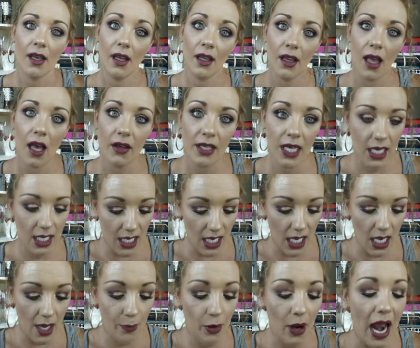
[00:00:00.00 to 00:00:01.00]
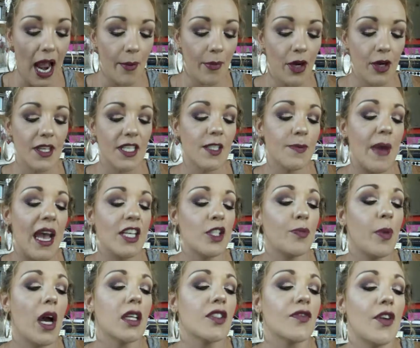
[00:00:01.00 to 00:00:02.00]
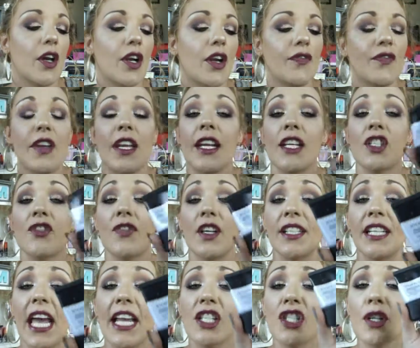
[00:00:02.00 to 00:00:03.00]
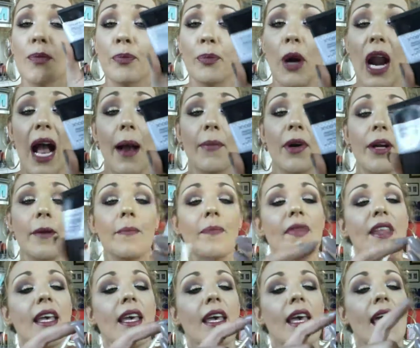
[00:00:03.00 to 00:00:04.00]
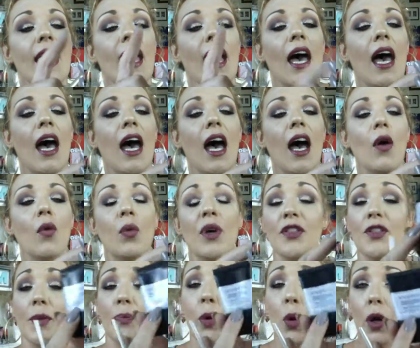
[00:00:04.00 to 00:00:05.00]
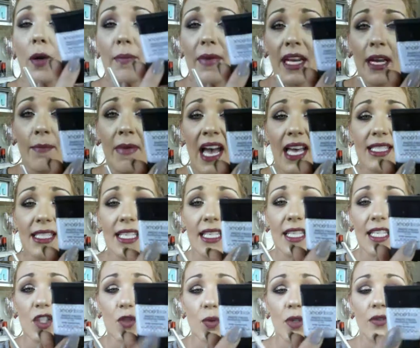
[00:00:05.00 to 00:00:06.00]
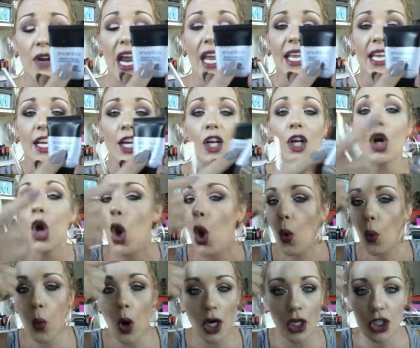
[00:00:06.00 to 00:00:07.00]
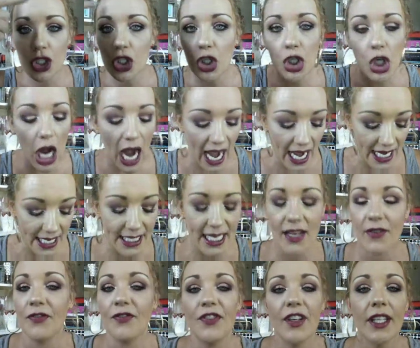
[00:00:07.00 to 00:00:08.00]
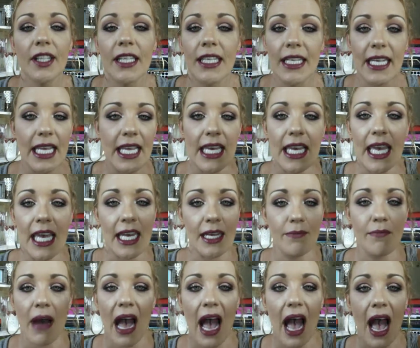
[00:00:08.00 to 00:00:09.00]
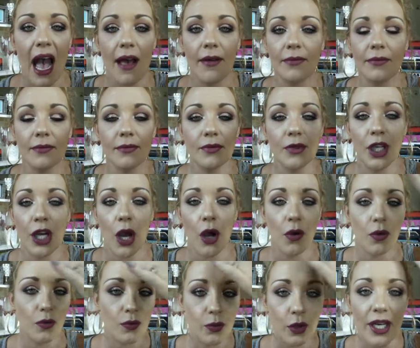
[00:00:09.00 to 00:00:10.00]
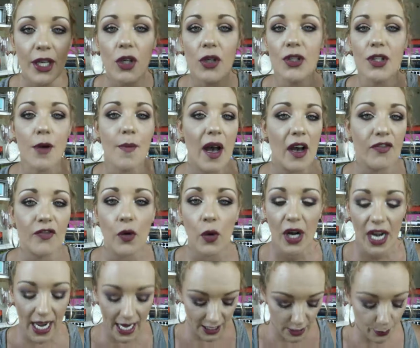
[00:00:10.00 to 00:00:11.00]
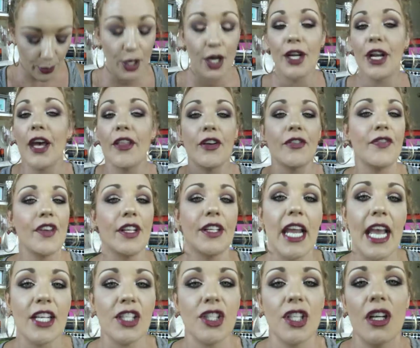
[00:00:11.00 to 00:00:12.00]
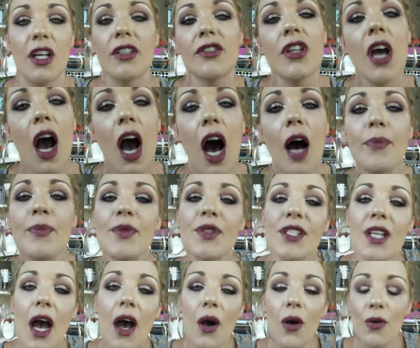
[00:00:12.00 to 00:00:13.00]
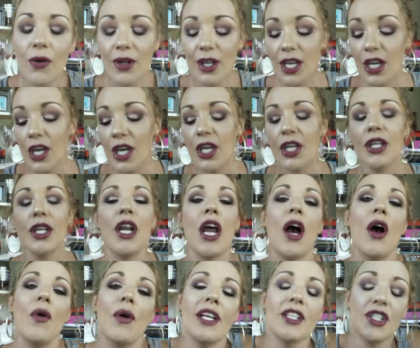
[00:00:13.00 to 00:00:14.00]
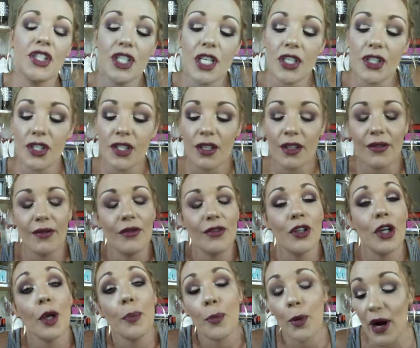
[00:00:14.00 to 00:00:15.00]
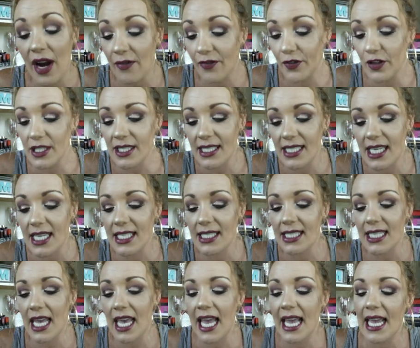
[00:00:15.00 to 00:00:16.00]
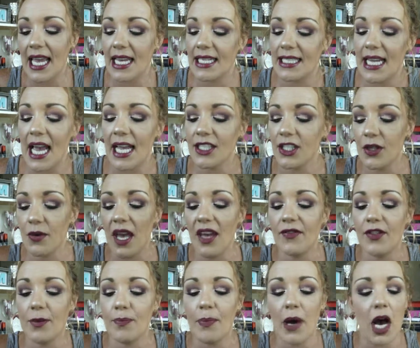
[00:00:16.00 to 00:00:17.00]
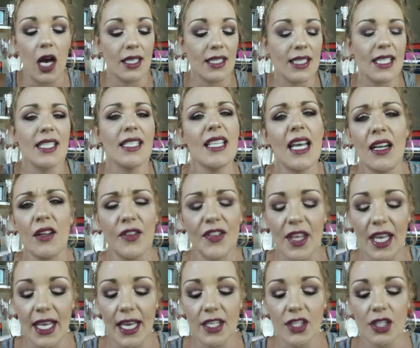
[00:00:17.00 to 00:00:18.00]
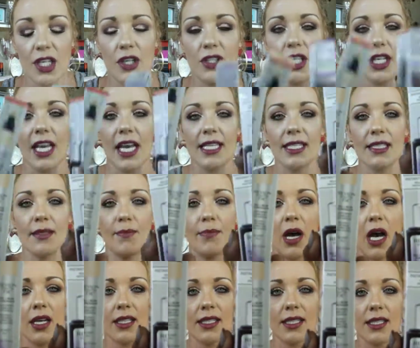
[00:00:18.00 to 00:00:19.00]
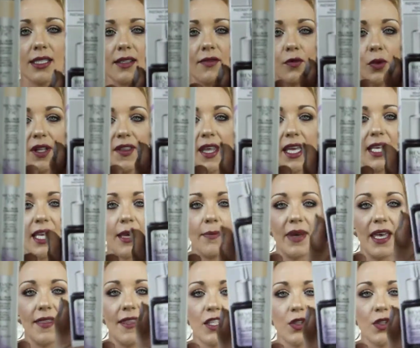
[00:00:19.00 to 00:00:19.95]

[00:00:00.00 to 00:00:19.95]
Hello, Nikki. Primer, the Smashbox Photo Finish Foundation Primer with the pore minimizing. This one right here works great in filling in my, you know, wrinkles on my forehead to put another foundation on top. So, you know, it's just your preferences. And I do have the boxes. I don't think I showed you guys the boxes of what they come in.